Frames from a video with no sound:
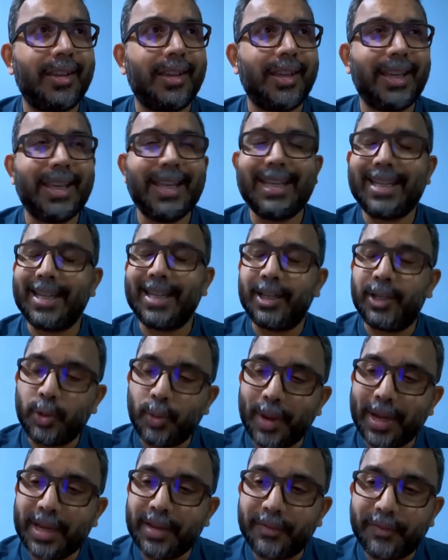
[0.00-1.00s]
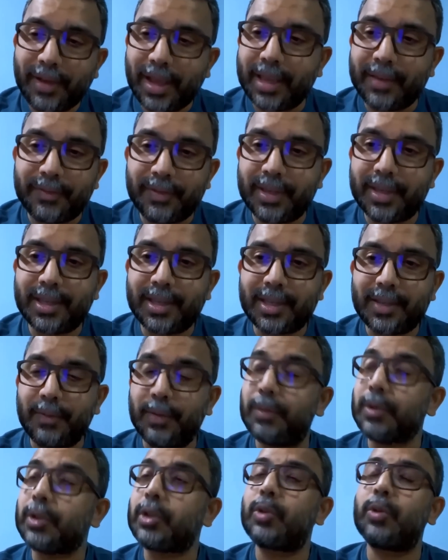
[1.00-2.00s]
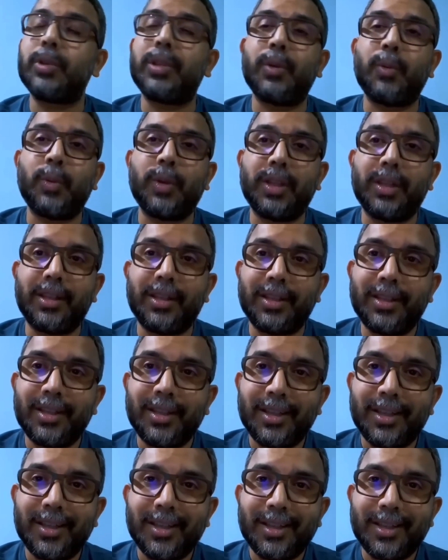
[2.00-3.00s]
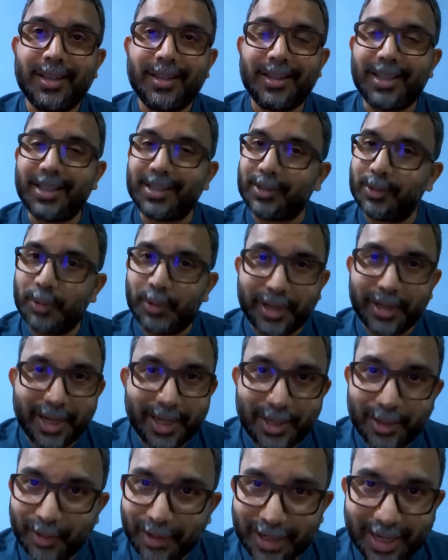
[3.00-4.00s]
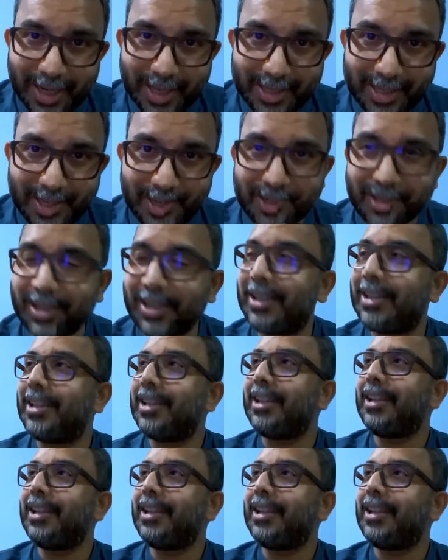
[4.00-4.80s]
hitting 25 years, we will show the world there's no greater organization,